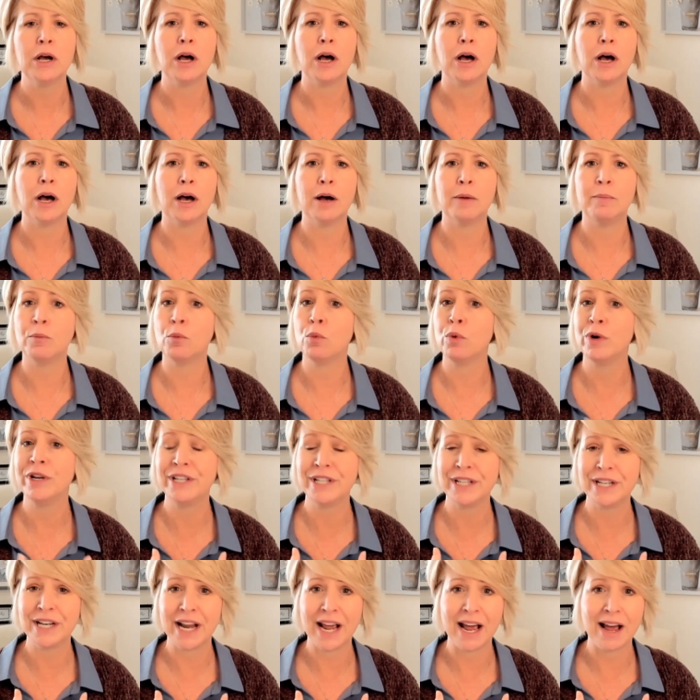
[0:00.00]
Um, we
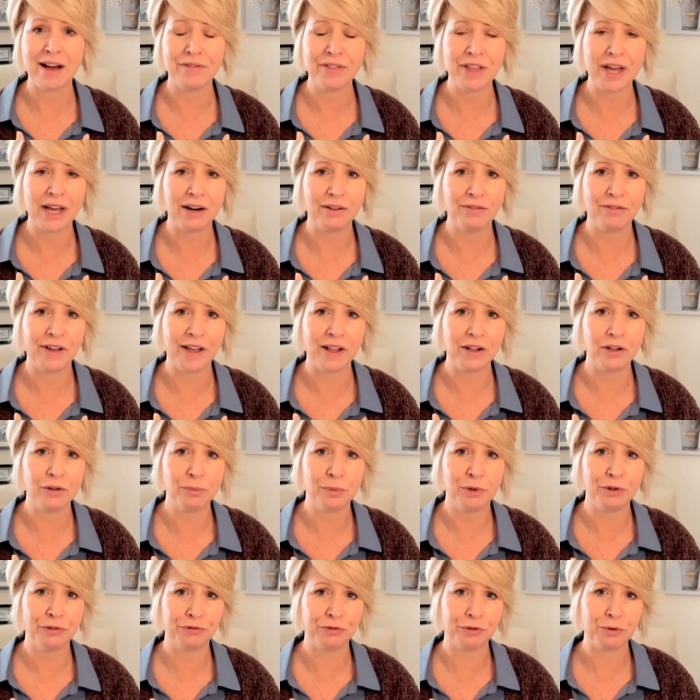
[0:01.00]
didn't have that
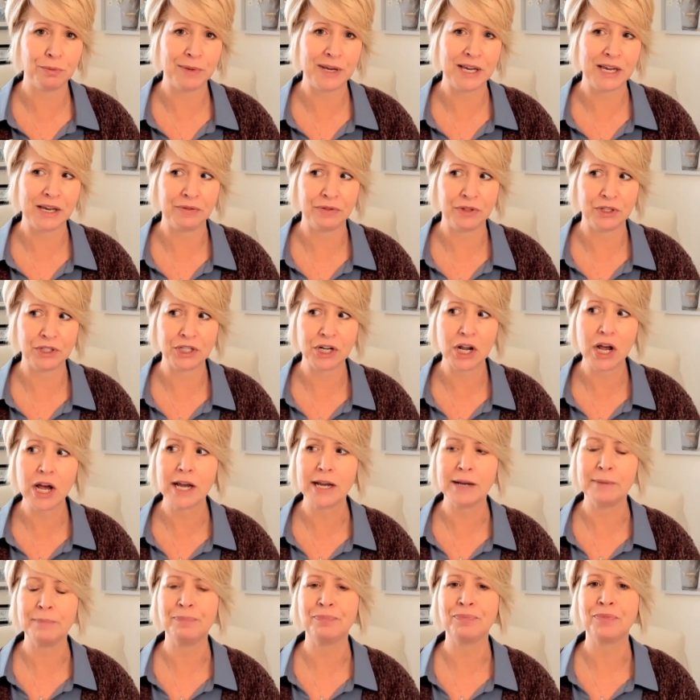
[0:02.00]
available for me at the
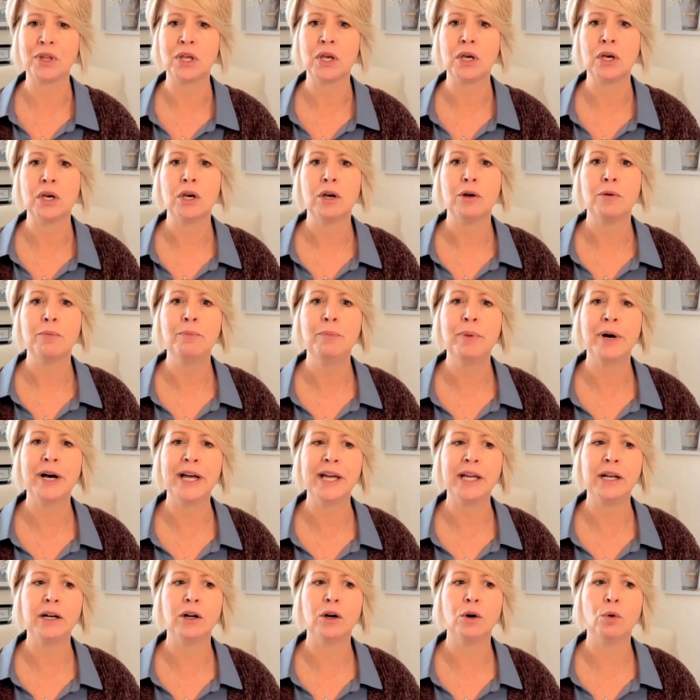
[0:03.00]
time
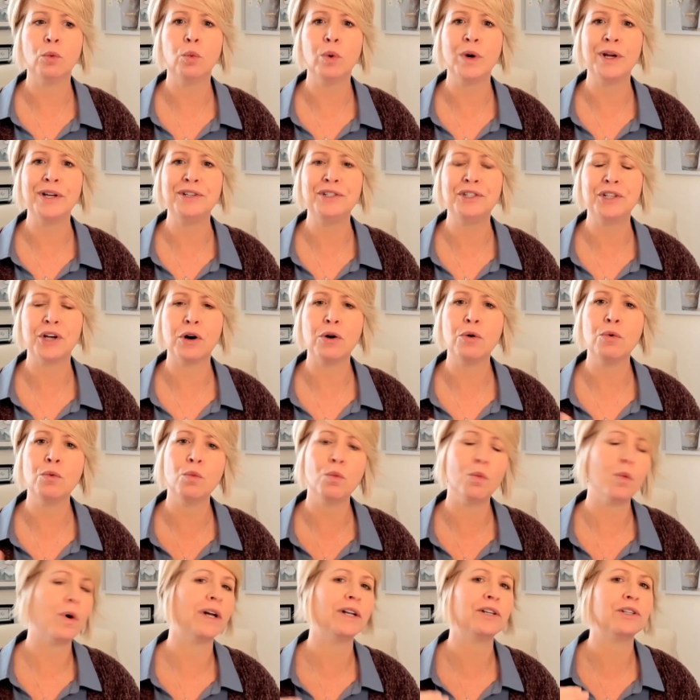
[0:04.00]
but we don't
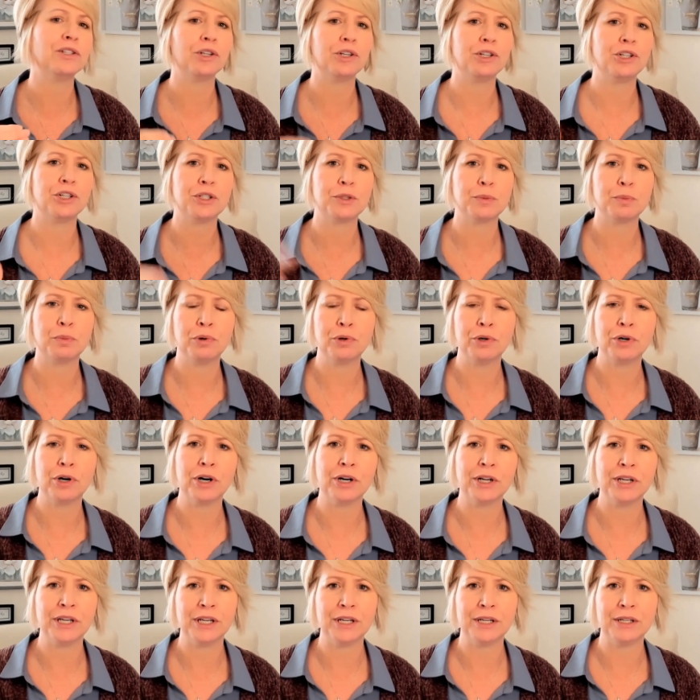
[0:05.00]
want to just put our
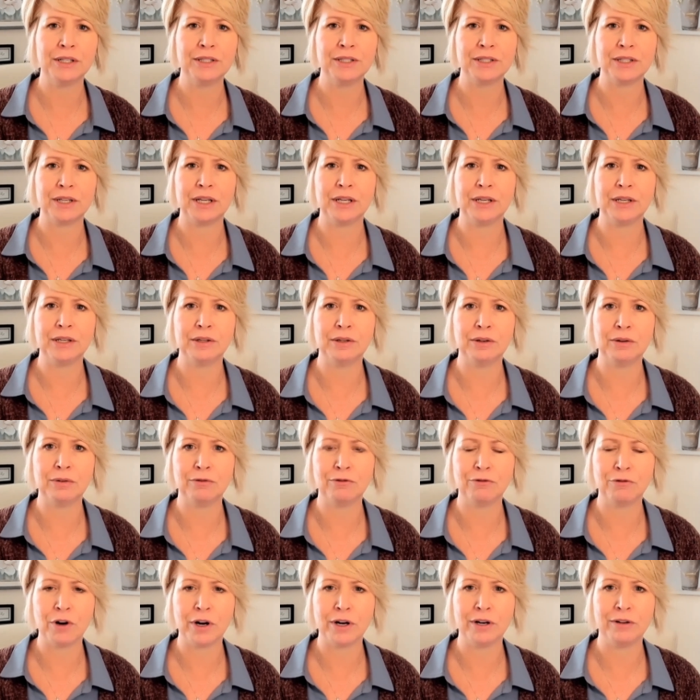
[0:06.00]
kids in
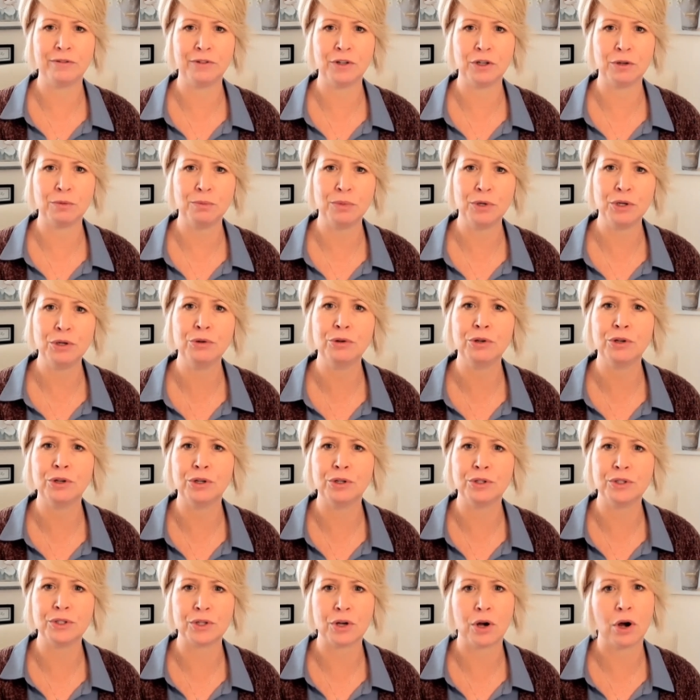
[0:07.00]
front of
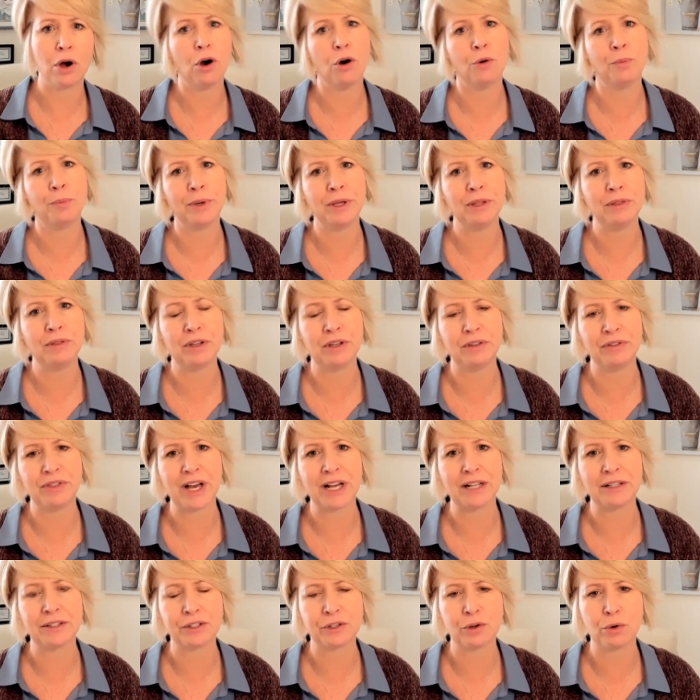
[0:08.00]
computers hoping that
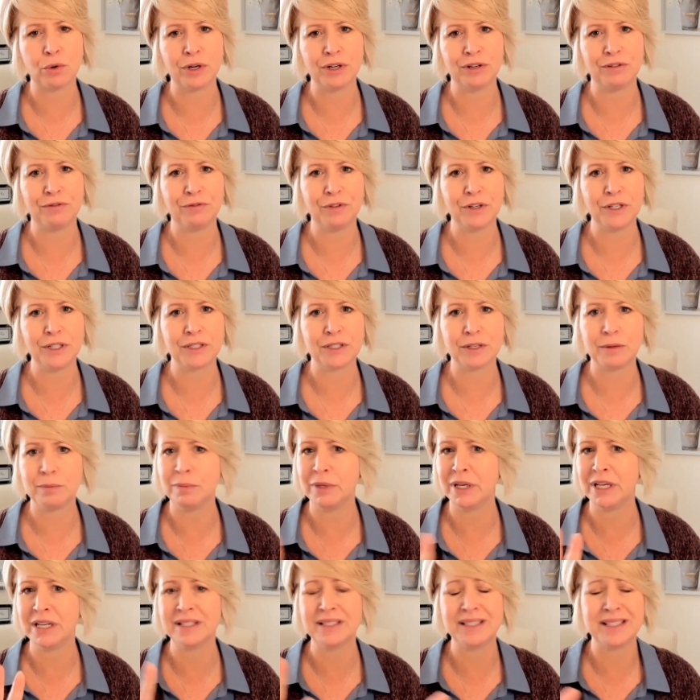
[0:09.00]
that's going to fix them
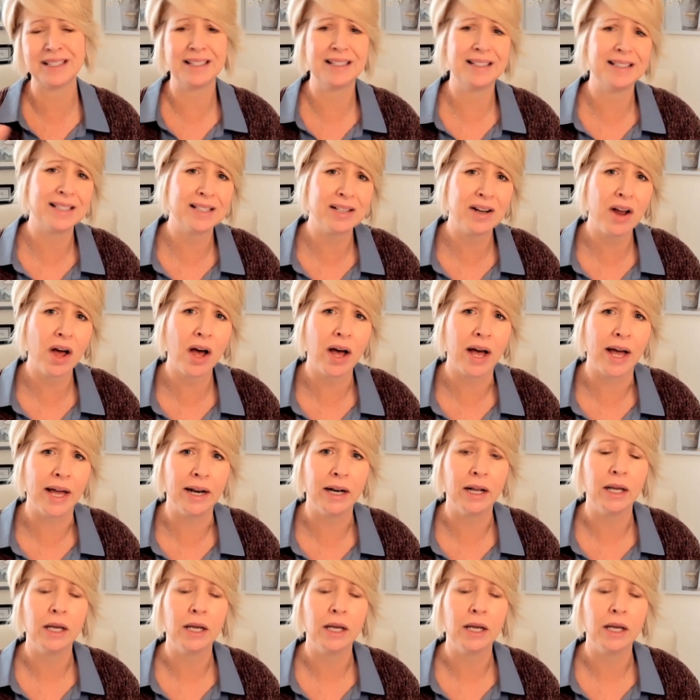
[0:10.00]
because it's not